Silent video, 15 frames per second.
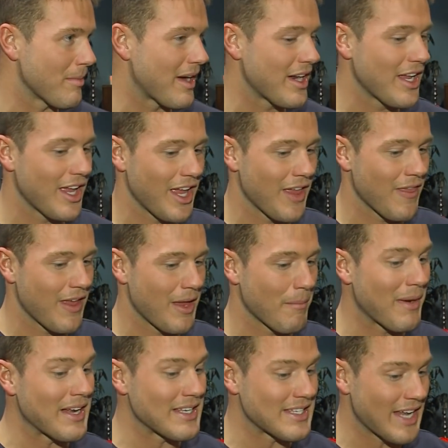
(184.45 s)
about it. And then
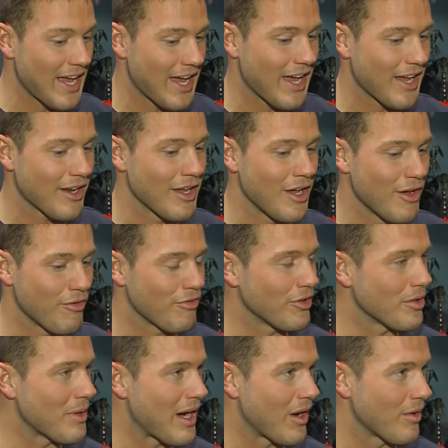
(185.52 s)
my dad
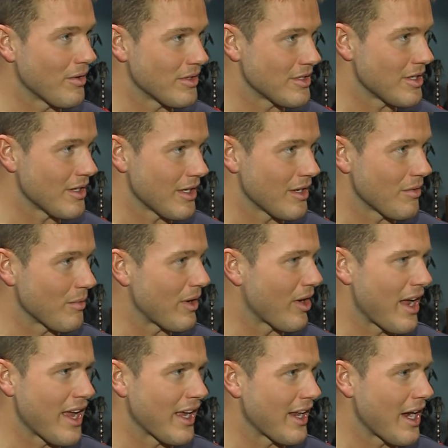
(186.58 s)
flew out, to, and we were
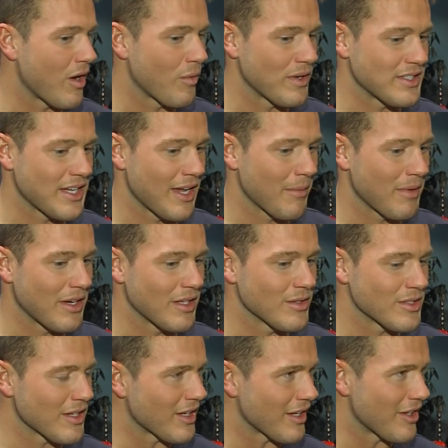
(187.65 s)
hanging out one time, and
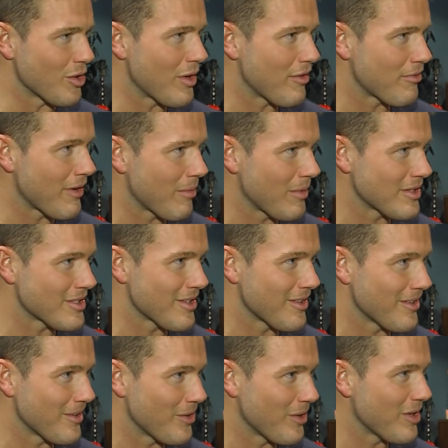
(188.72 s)
he's like, "You have family in
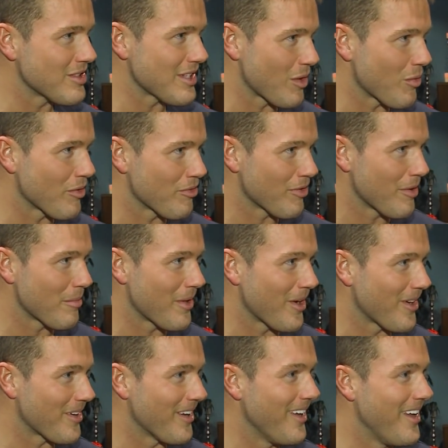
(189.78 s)
Southern Illinois?" He's like, "We're from there,"
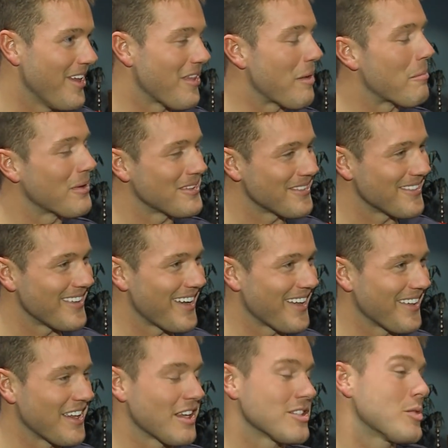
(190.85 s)
and they put that
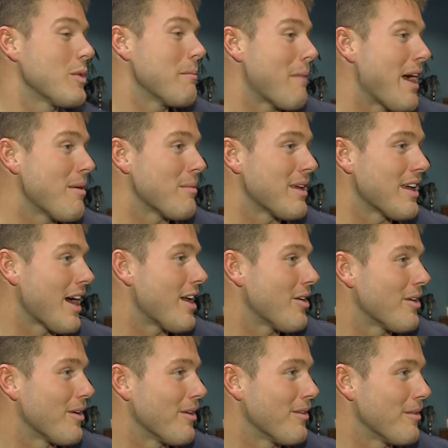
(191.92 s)
link. So we might be. I don't
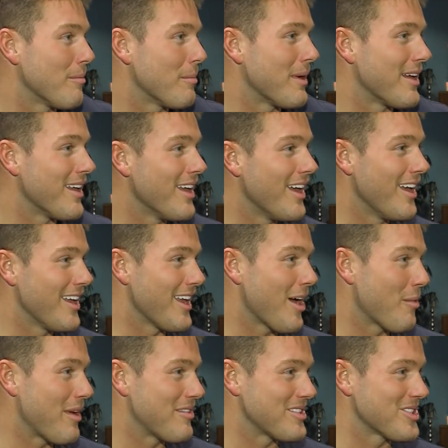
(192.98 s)
know, but yeah,
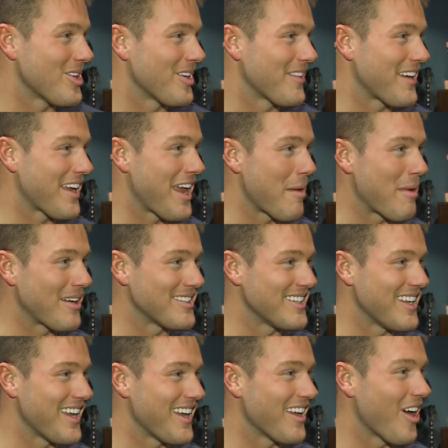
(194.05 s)
we have a song that came out
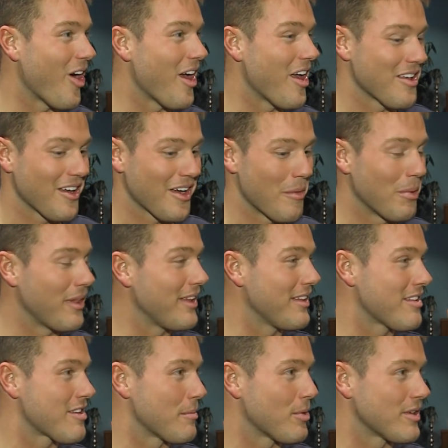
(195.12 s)
today. Completely
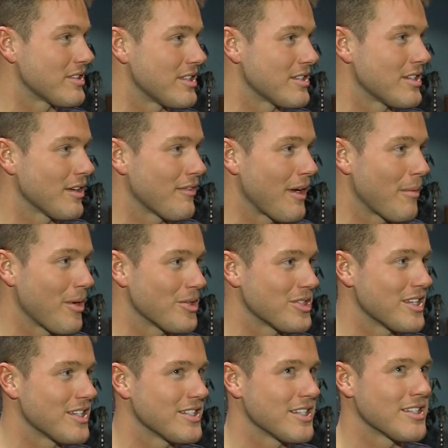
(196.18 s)
supports cystic
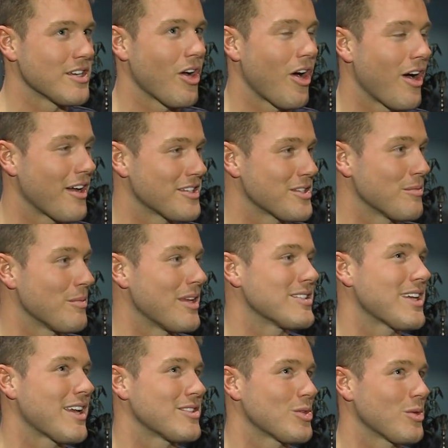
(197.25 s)
fibrosis. It's an awesome. It's
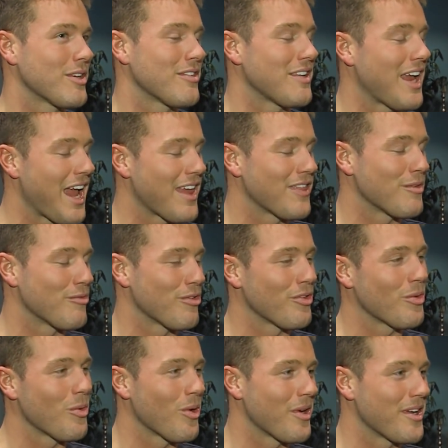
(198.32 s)
like sort of an anthem for the
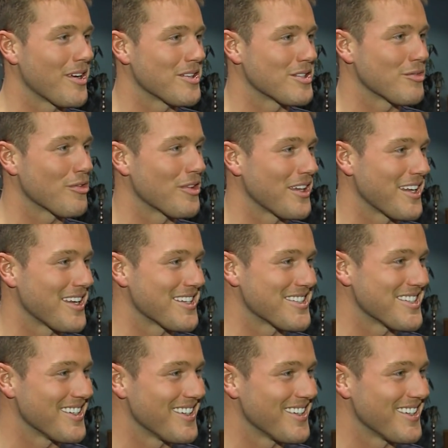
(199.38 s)
Warriors and for the kids.